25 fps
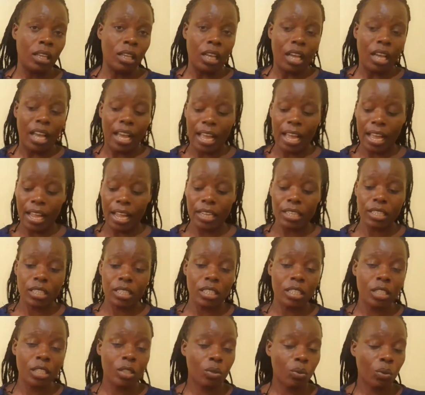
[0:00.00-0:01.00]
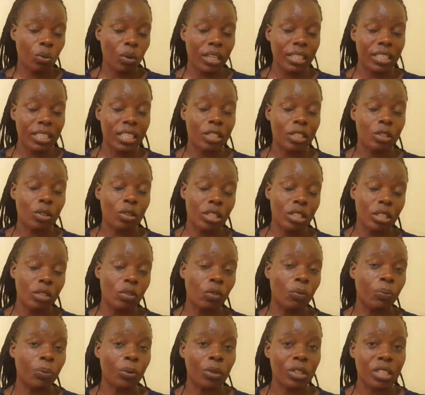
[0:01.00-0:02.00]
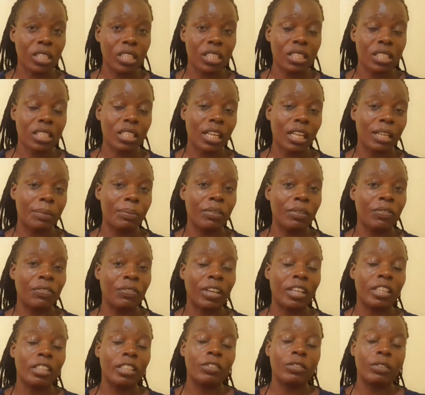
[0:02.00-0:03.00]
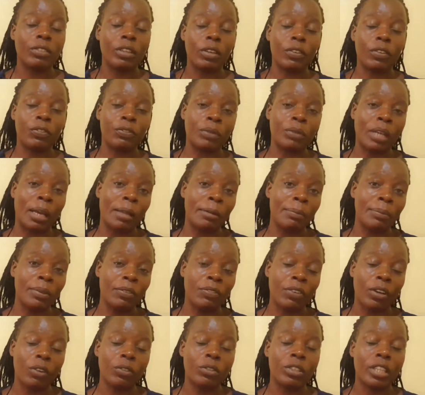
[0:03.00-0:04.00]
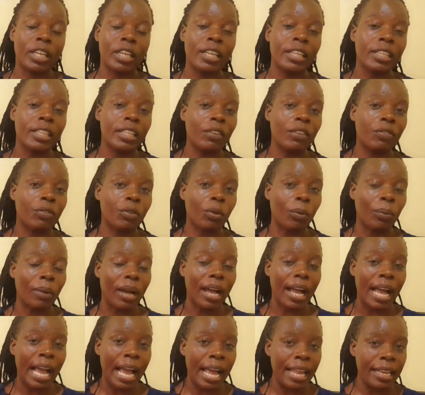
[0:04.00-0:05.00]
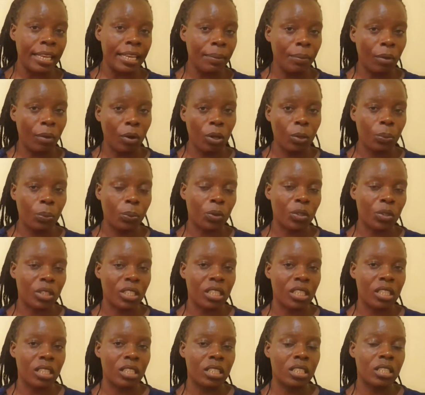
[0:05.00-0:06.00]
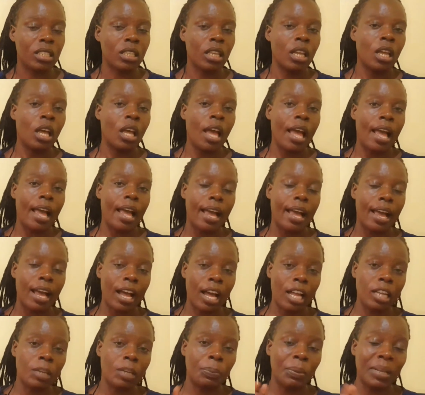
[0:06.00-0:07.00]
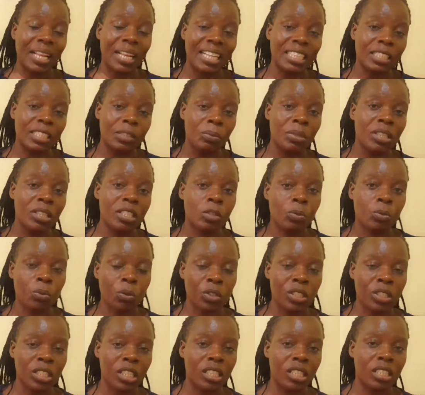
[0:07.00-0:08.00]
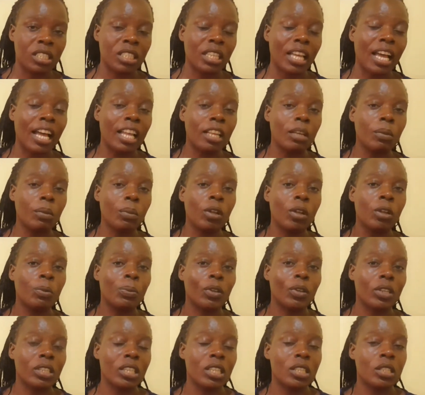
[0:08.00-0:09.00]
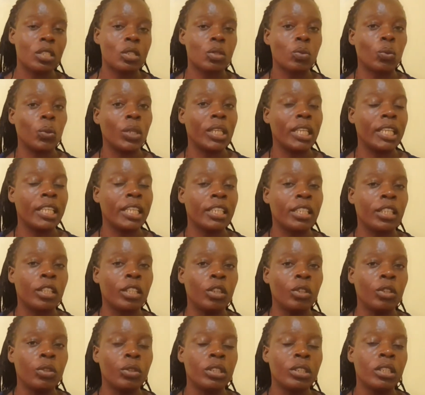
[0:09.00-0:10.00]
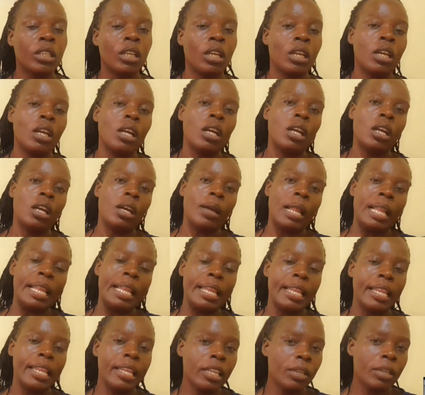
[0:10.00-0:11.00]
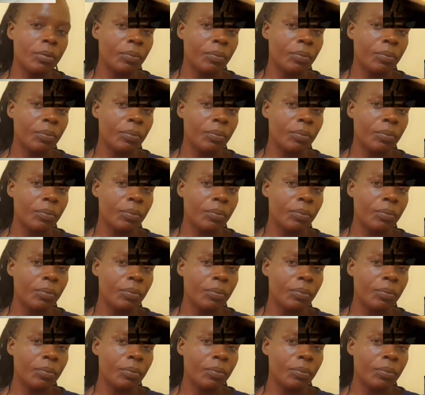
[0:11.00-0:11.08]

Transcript: and this one, the sources of proteins can be found either from animal proteins and plant-based proteins. Animal proteins will include lean